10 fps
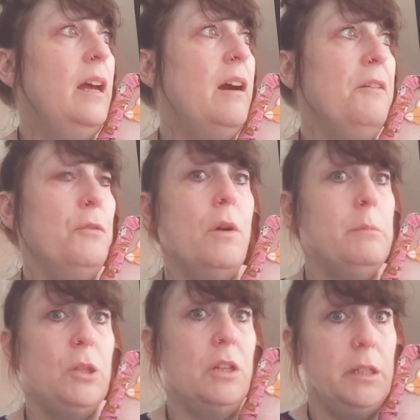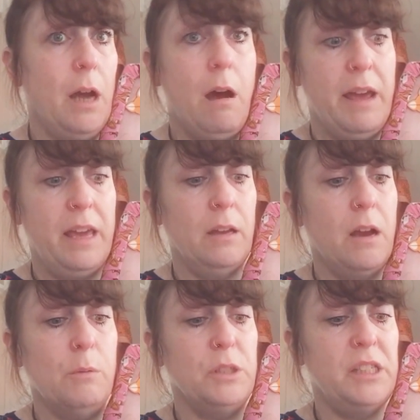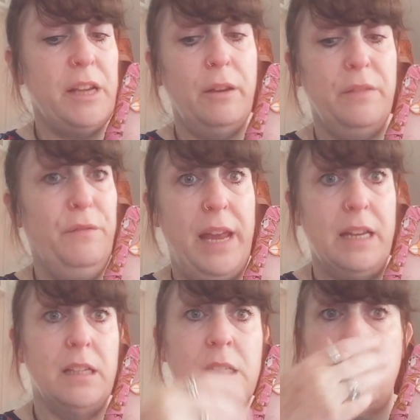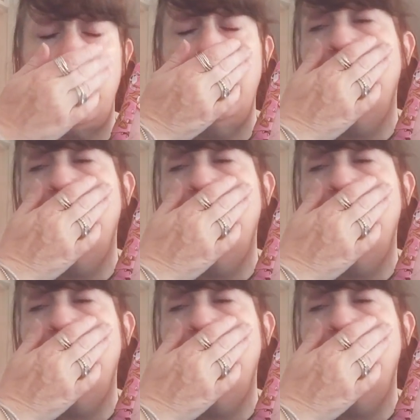I thought I was going to die. I was so convinced.